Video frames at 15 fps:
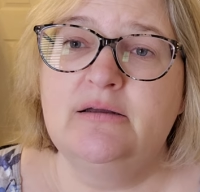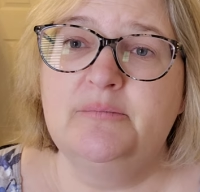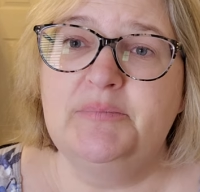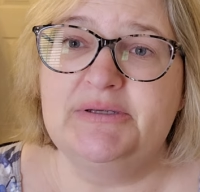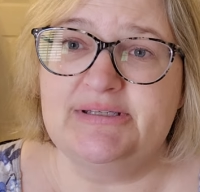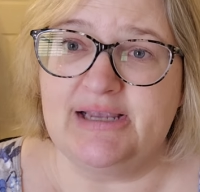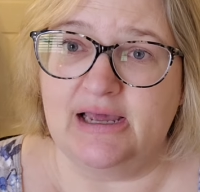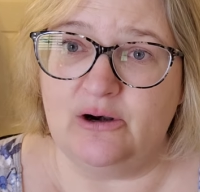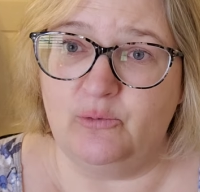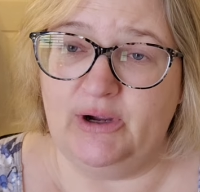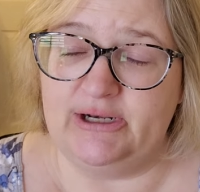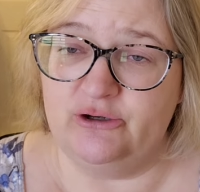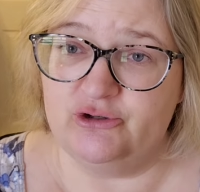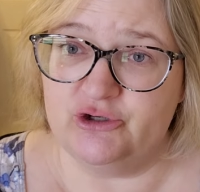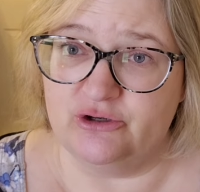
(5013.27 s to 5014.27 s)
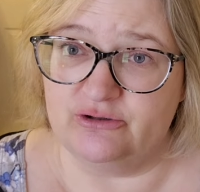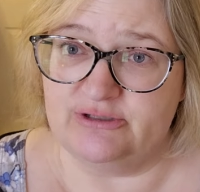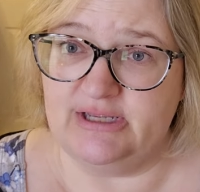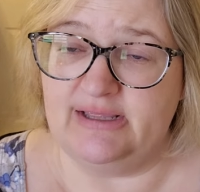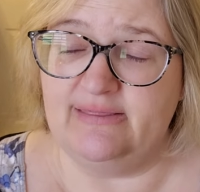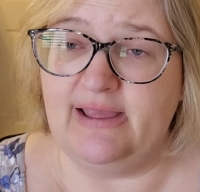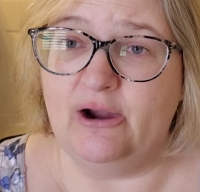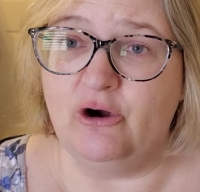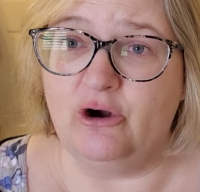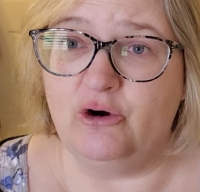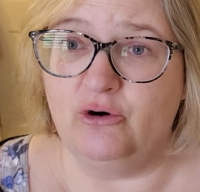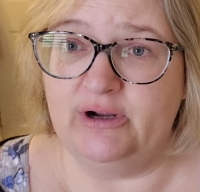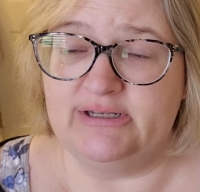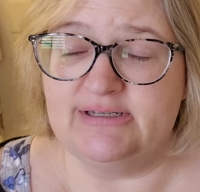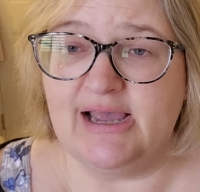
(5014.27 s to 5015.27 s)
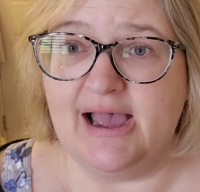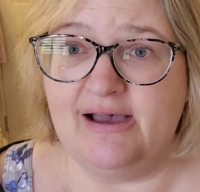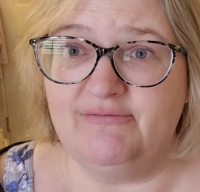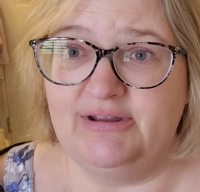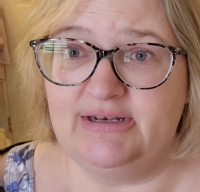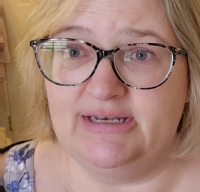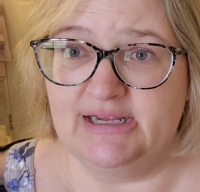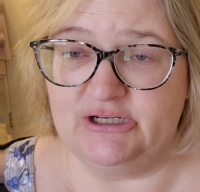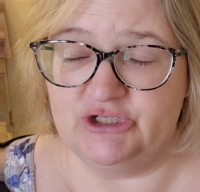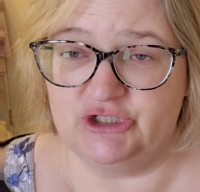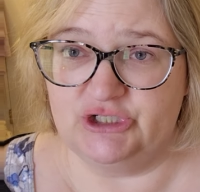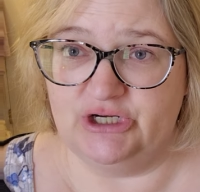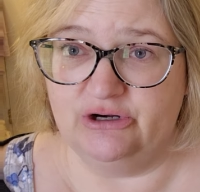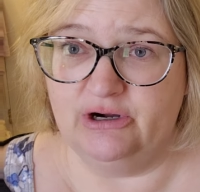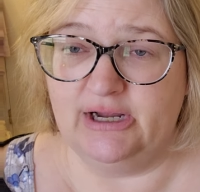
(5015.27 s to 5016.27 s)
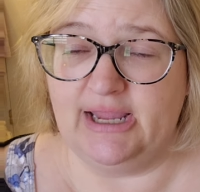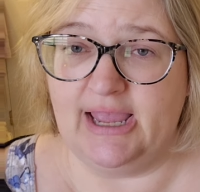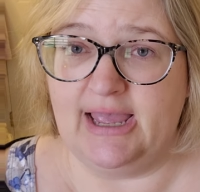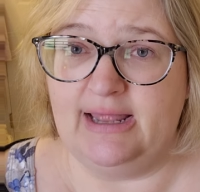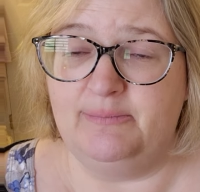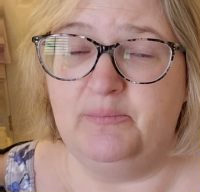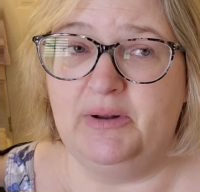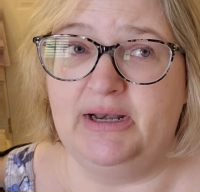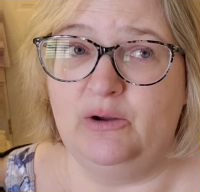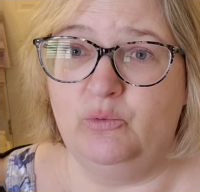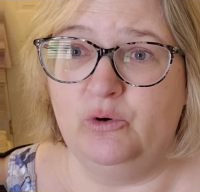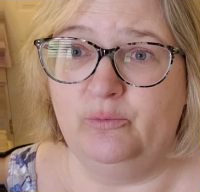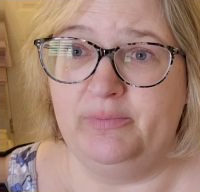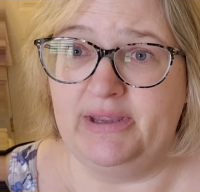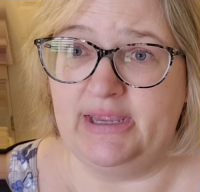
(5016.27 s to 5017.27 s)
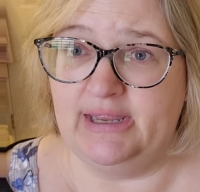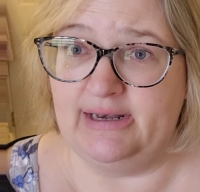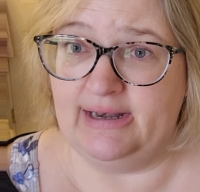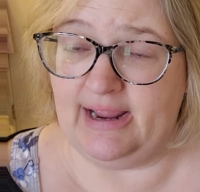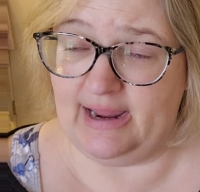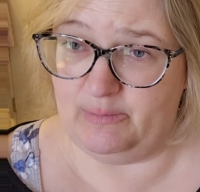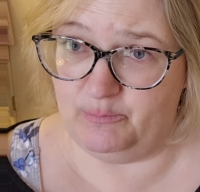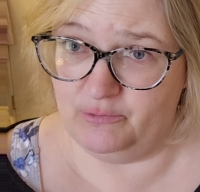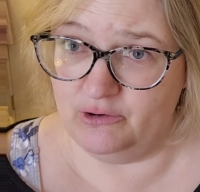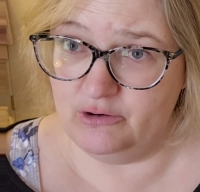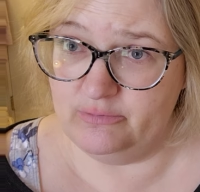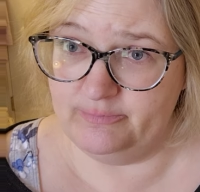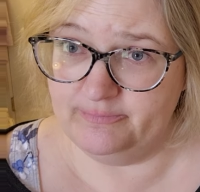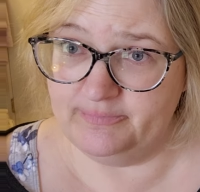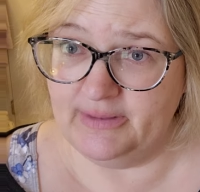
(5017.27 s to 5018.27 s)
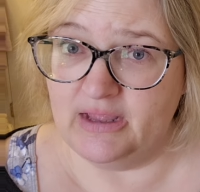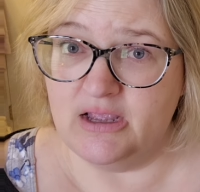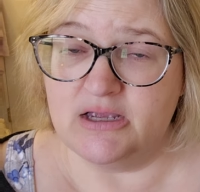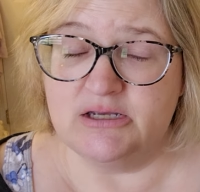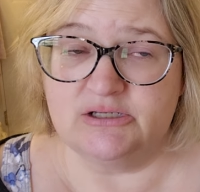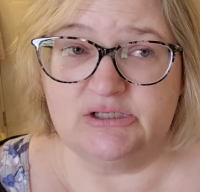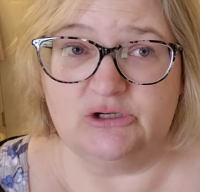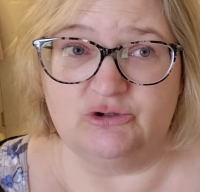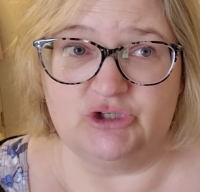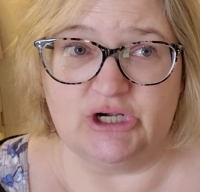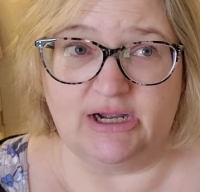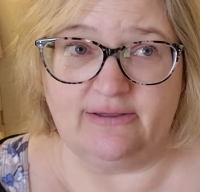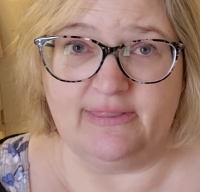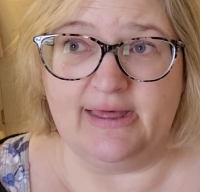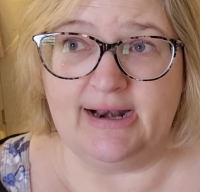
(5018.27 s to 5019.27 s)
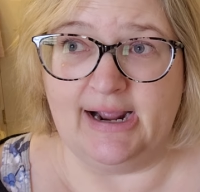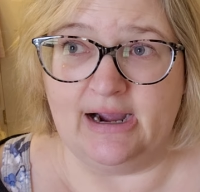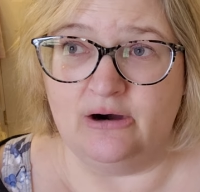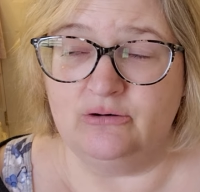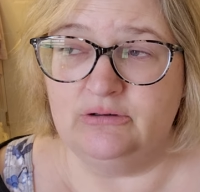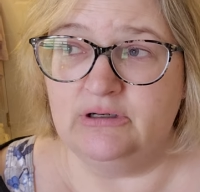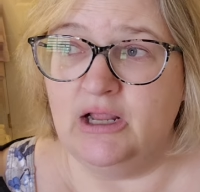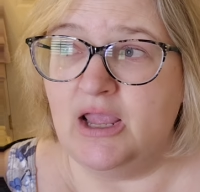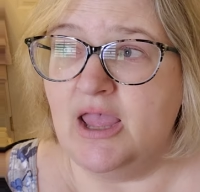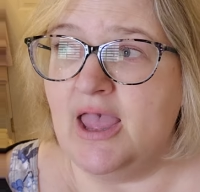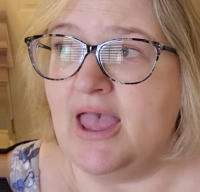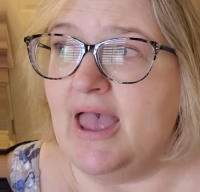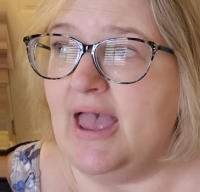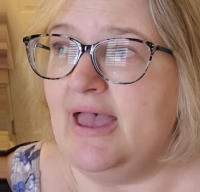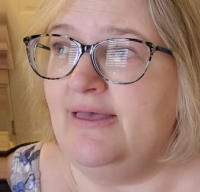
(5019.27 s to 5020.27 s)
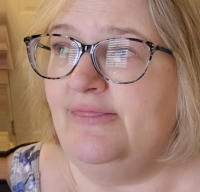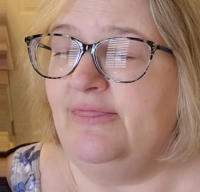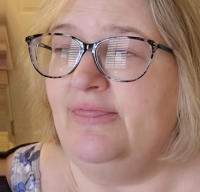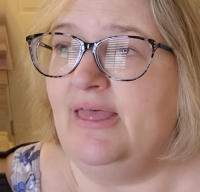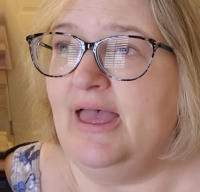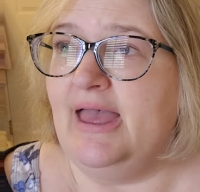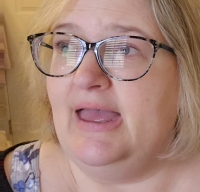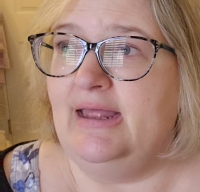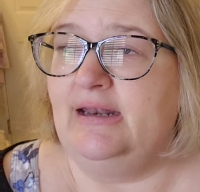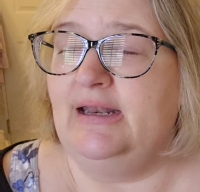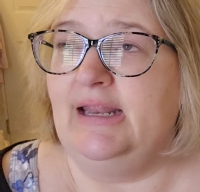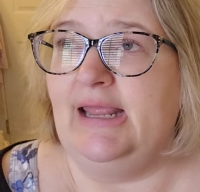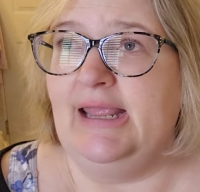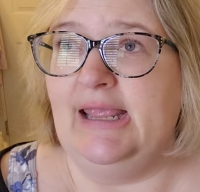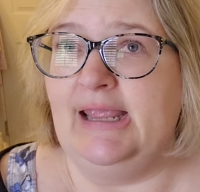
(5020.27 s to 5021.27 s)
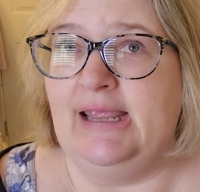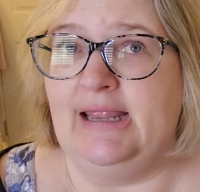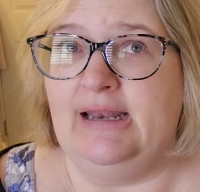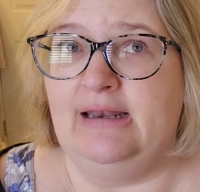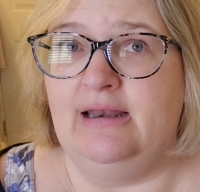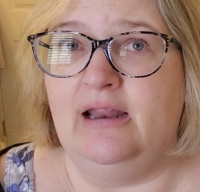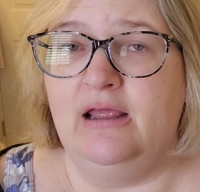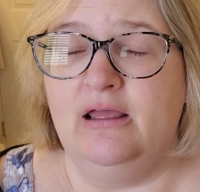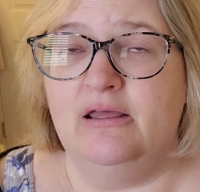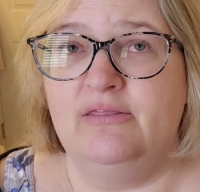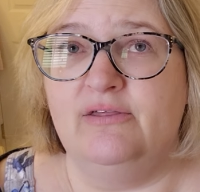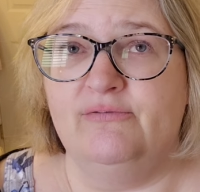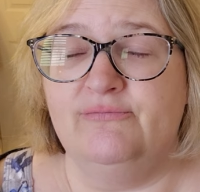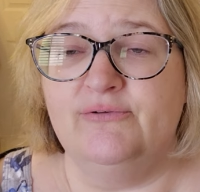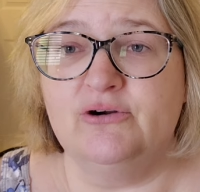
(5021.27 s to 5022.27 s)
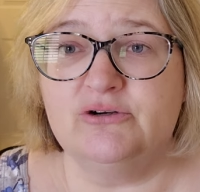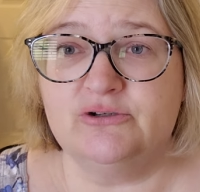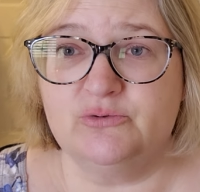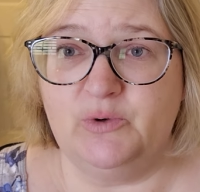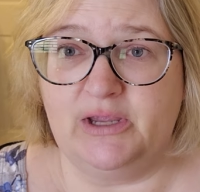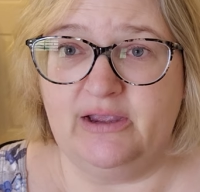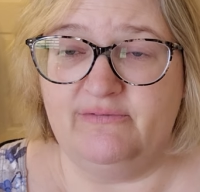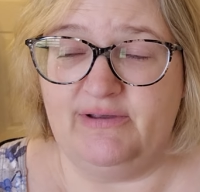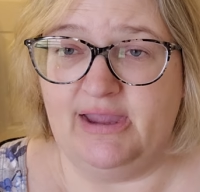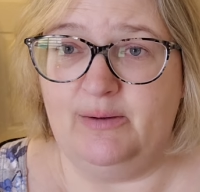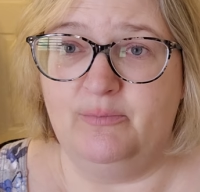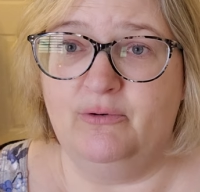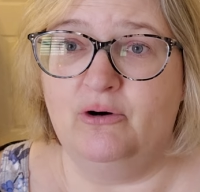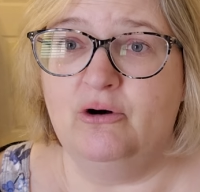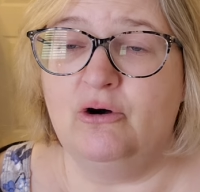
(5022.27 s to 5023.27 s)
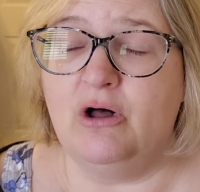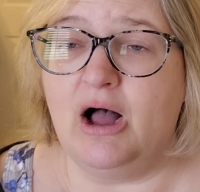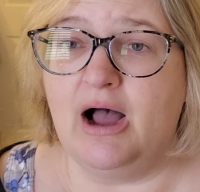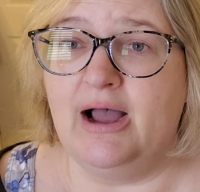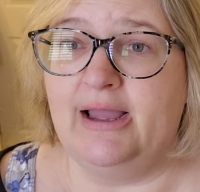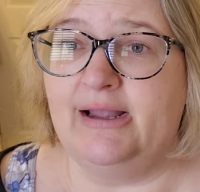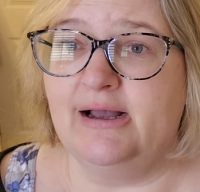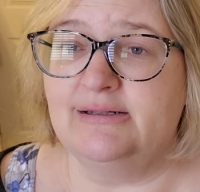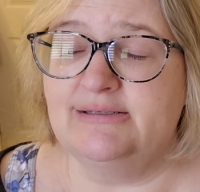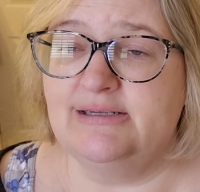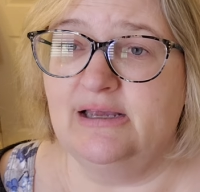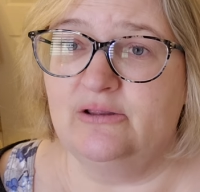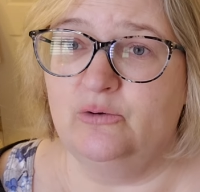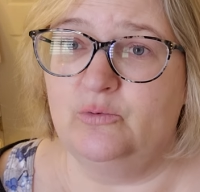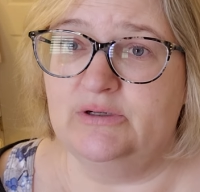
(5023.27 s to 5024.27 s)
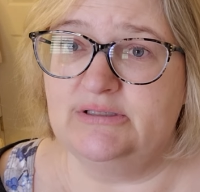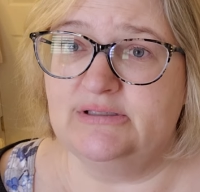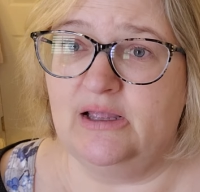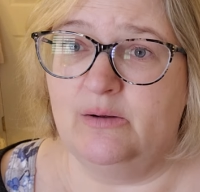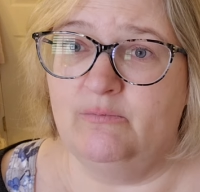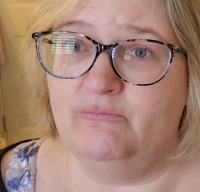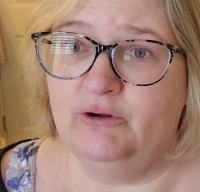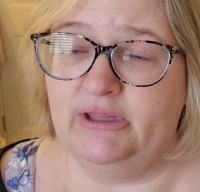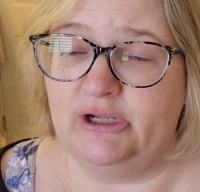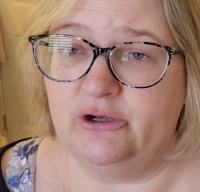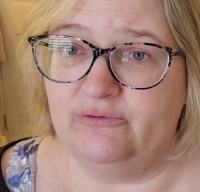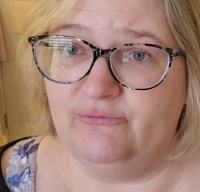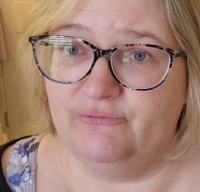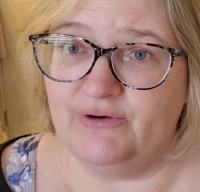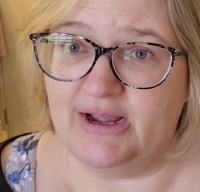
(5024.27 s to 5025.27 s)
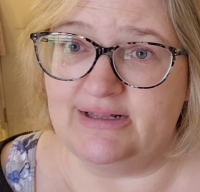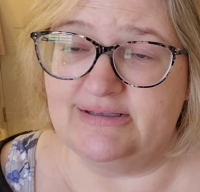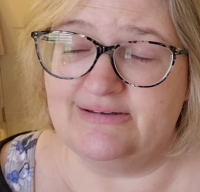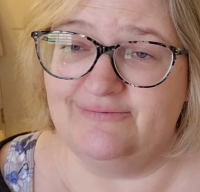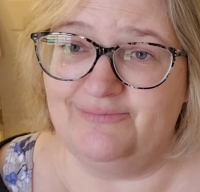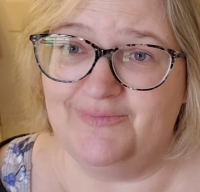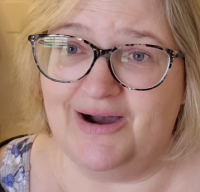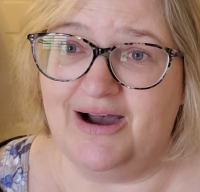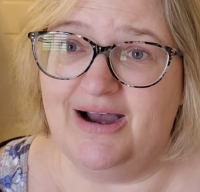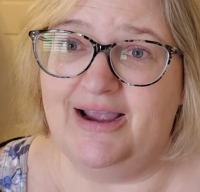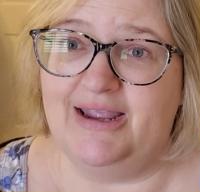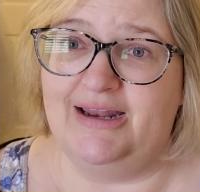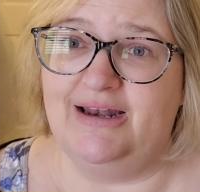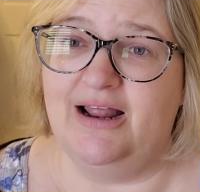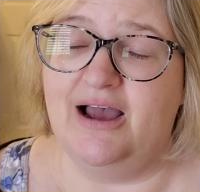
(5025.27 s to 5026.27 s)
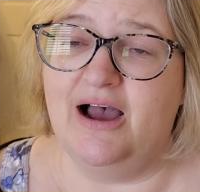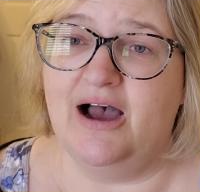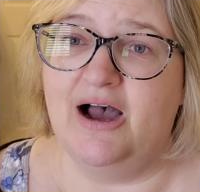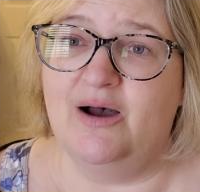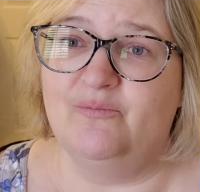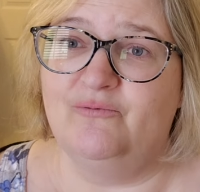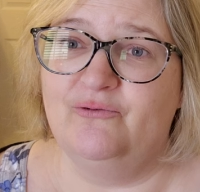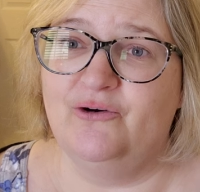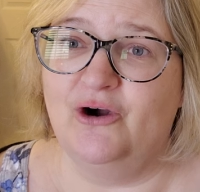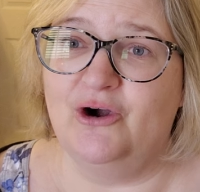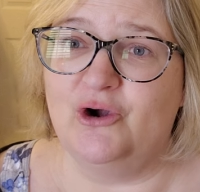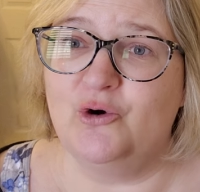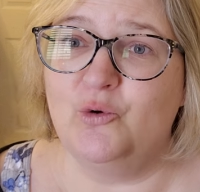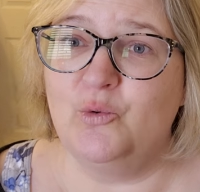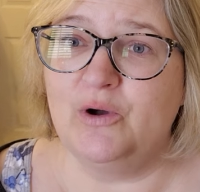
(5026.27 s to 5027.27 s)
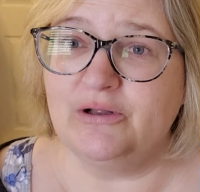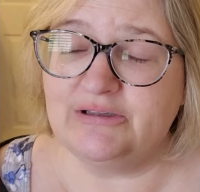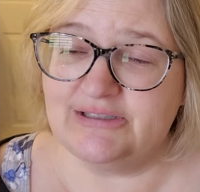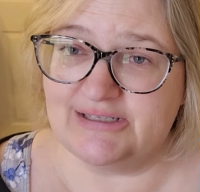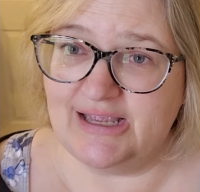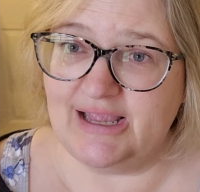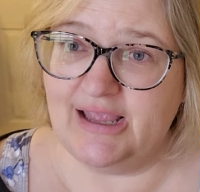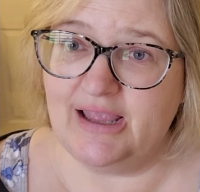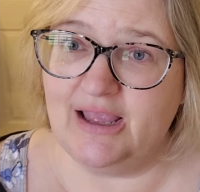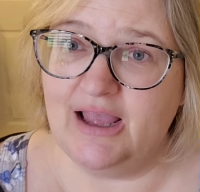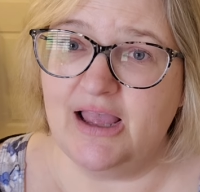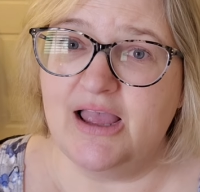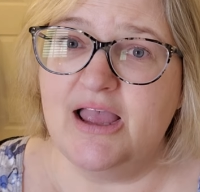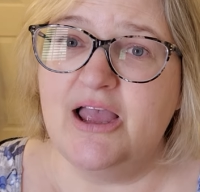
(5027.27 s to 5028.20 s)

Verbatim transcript: Piscataway, New Jersey. They are going to have it next year again, but it will be in April. So check that out. And then in the first week of April, I got together with some really good friends of mine um, for a quilting